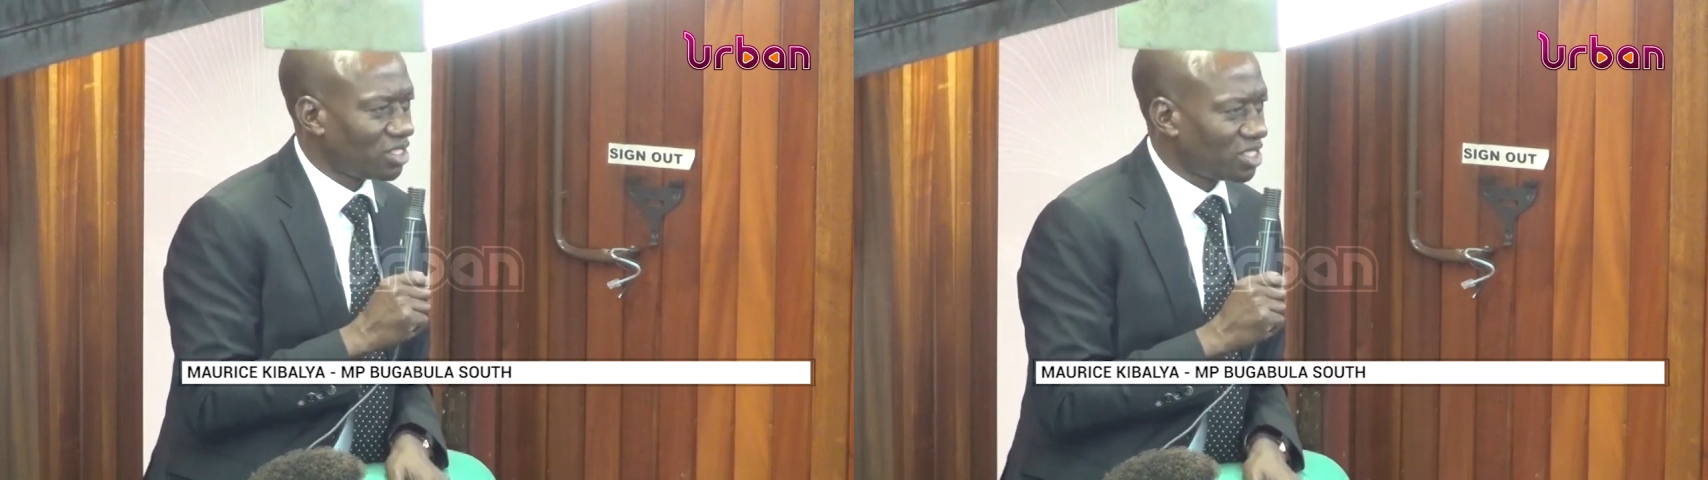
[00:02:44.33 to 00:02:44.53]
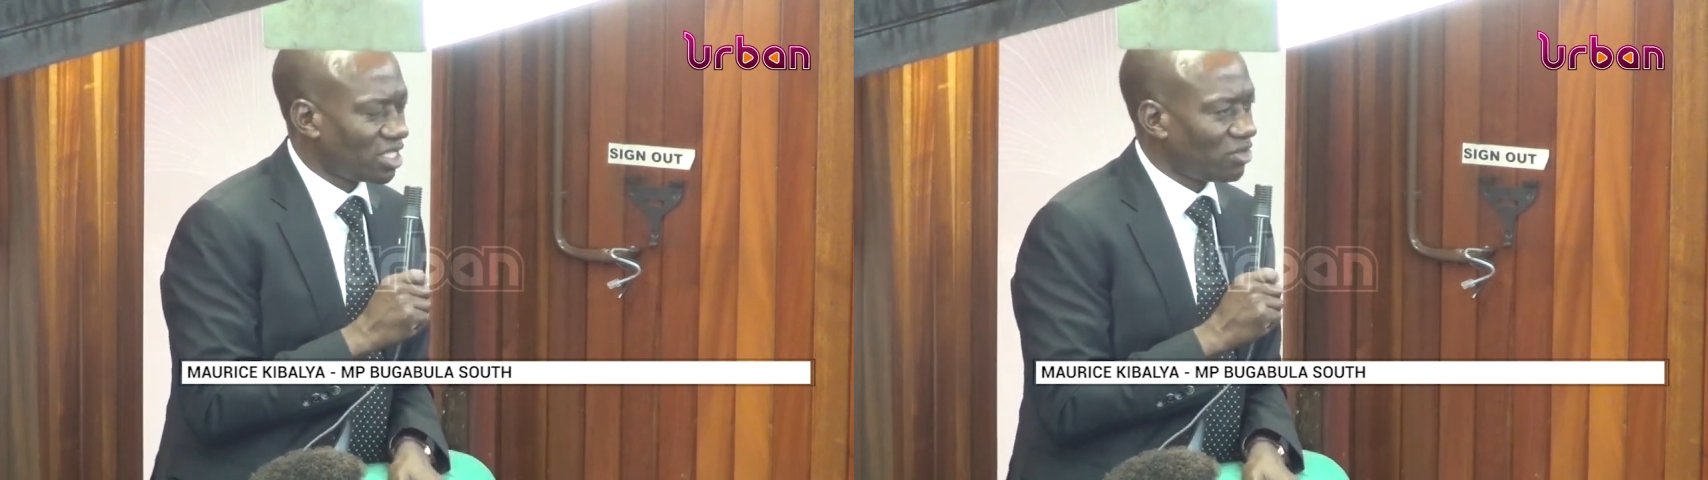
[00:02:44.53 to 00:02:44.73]

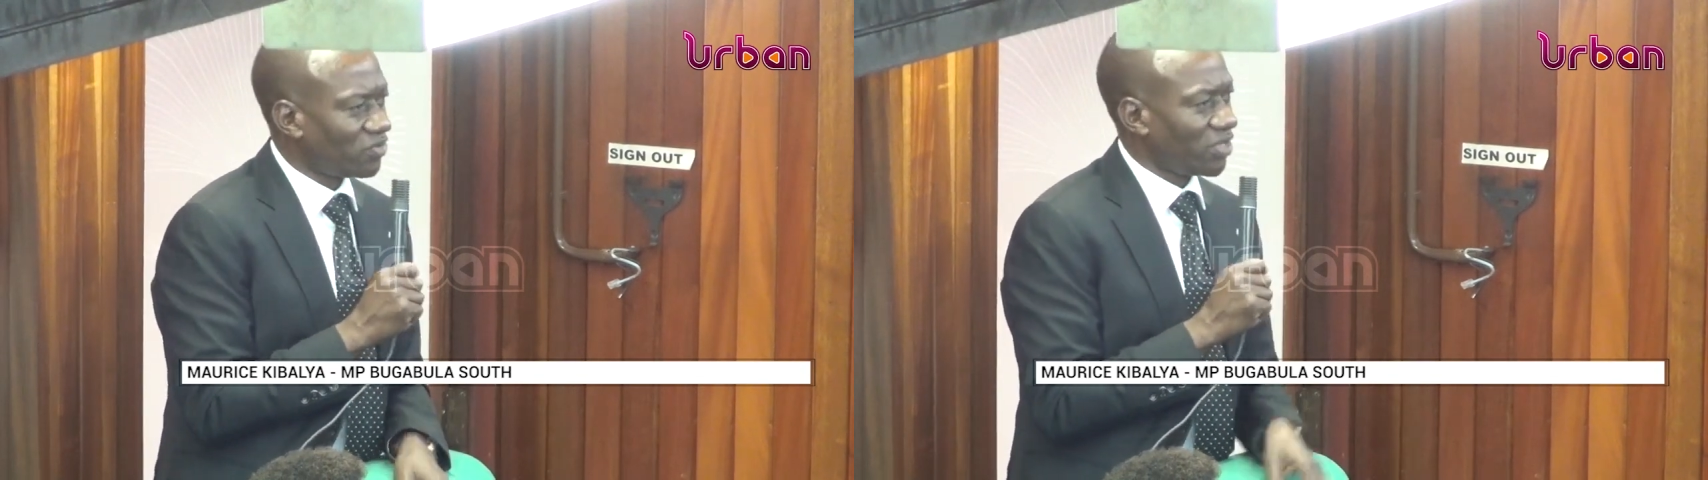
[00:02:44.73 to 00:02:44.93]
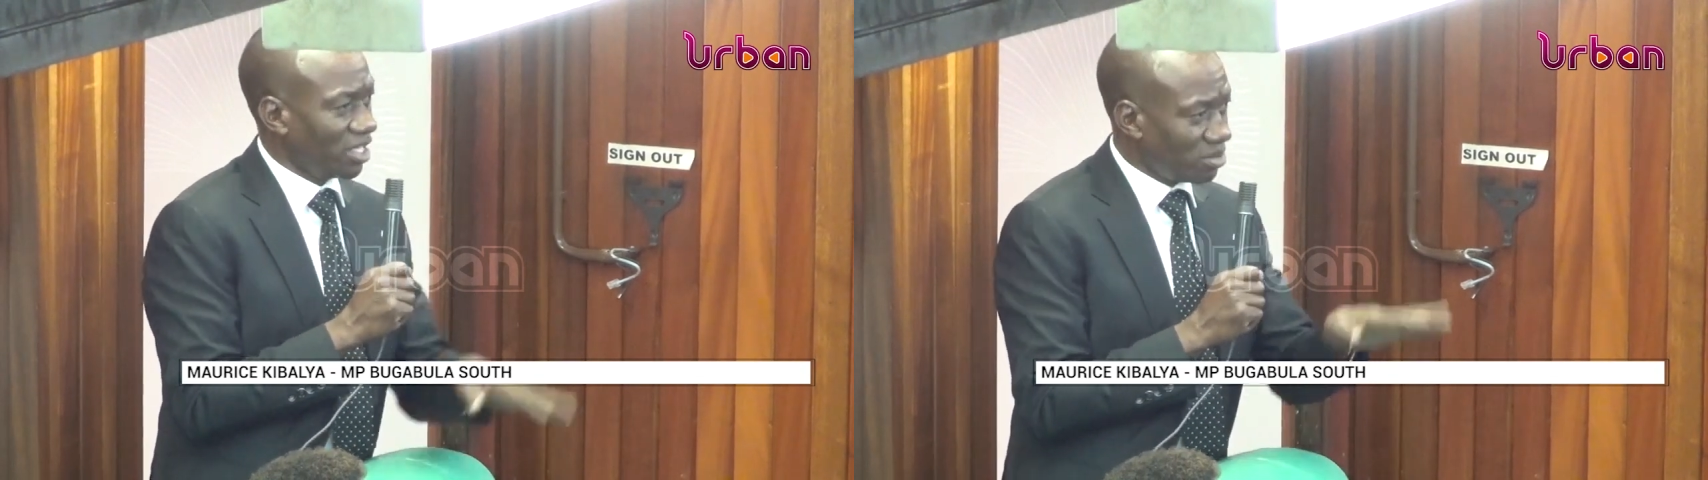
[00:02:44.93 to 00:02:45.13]
instead
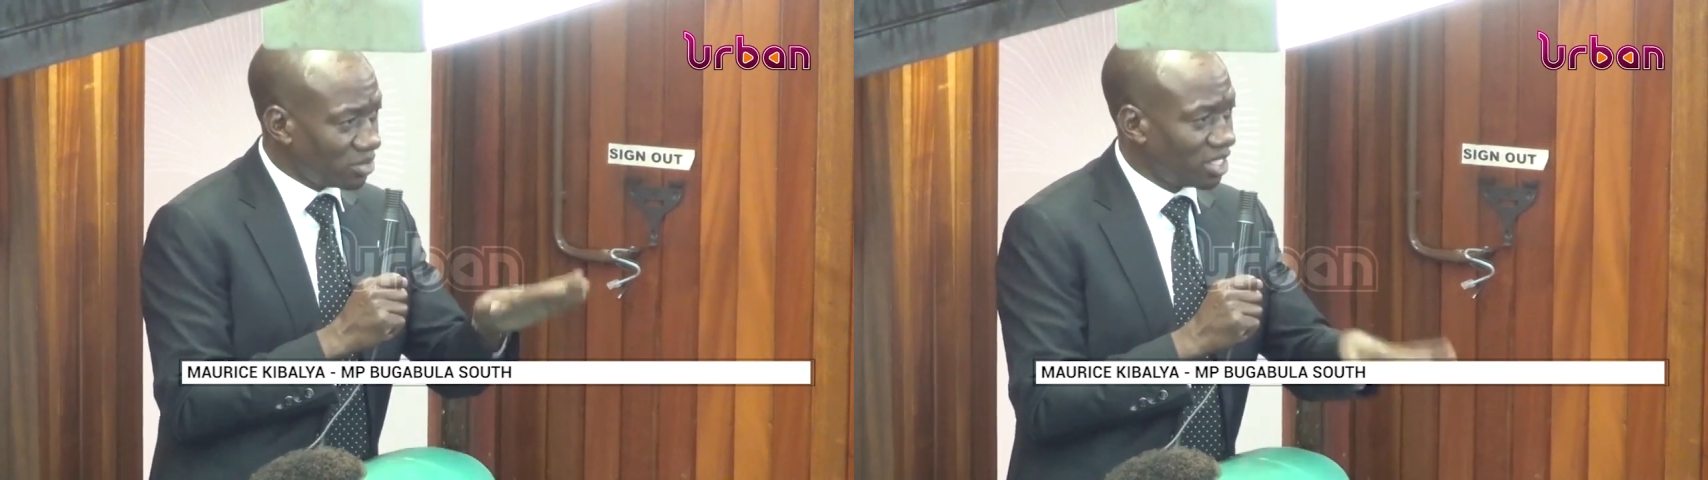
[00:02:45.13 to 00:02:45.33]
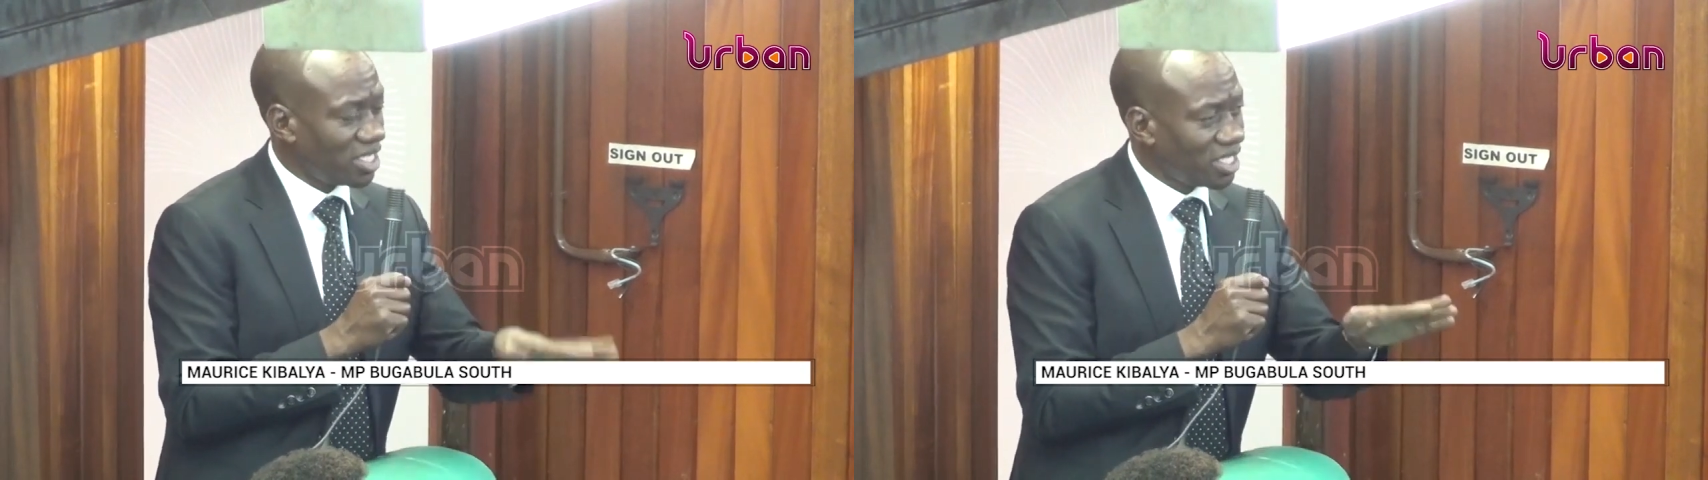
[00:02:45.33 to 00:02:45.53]
of him
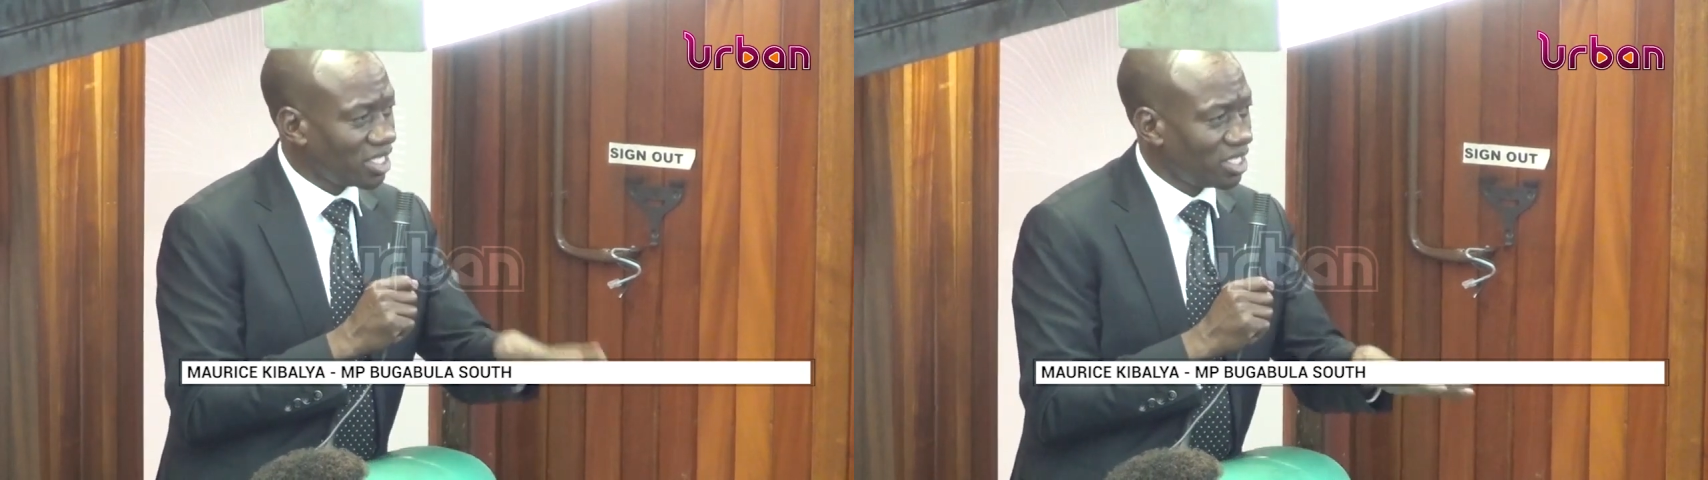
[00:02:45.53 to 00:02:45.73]
leading